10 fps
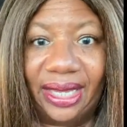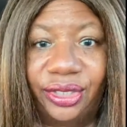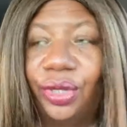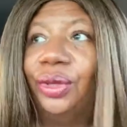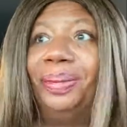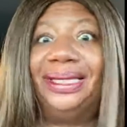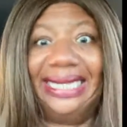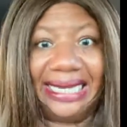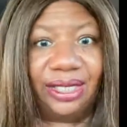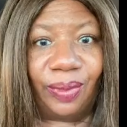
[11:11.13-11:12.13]
So the
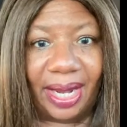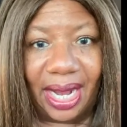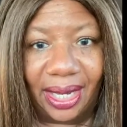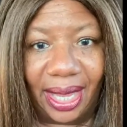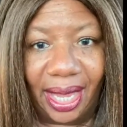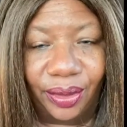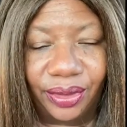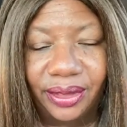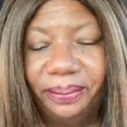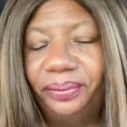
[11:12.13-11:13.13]
police ran out of the house
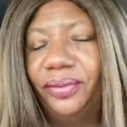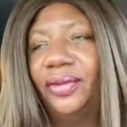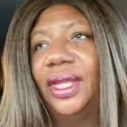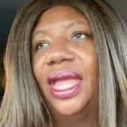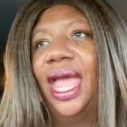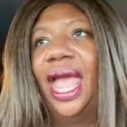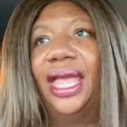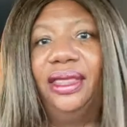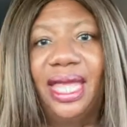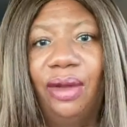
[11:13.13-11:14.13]

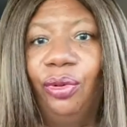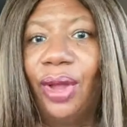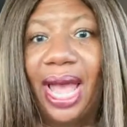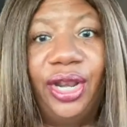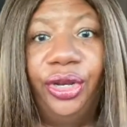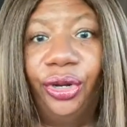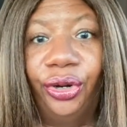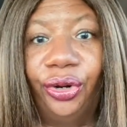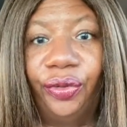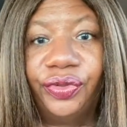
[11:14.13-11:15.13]
and they were
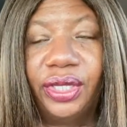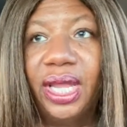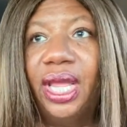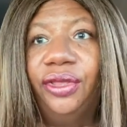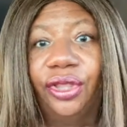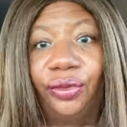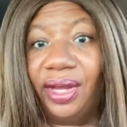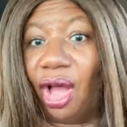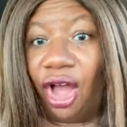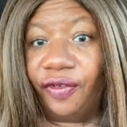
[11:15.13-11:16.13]
unnerved. The three
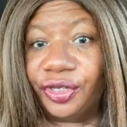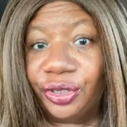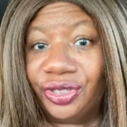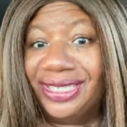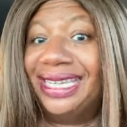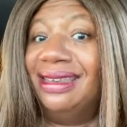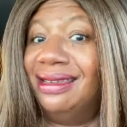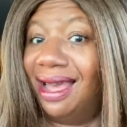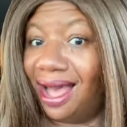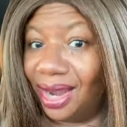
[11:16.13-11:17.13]
officers did
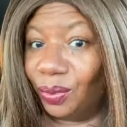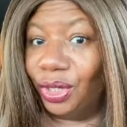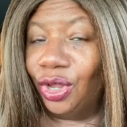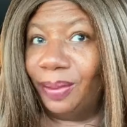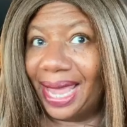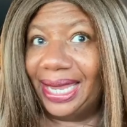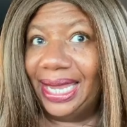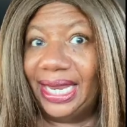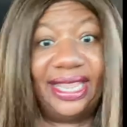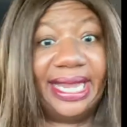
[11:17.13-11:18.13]
not want to go back
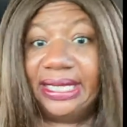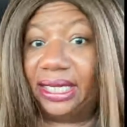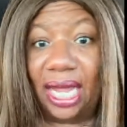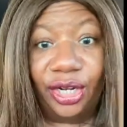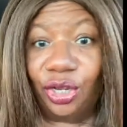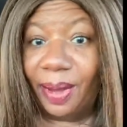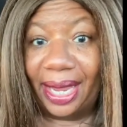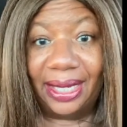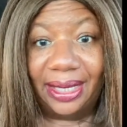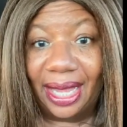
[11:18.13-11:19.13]
in and they did not go
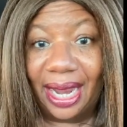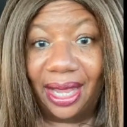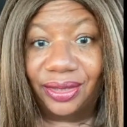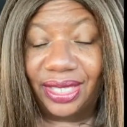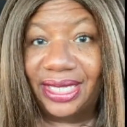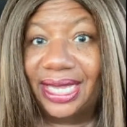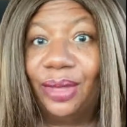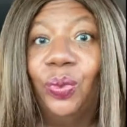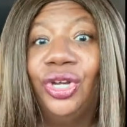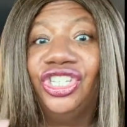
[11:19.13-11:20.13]
back into that house. They
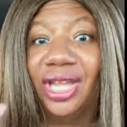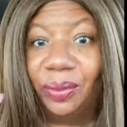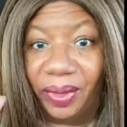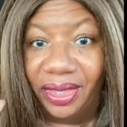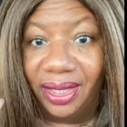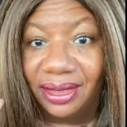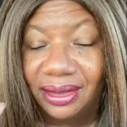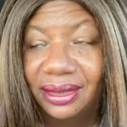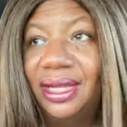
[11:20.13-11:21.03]
said, We're done with this.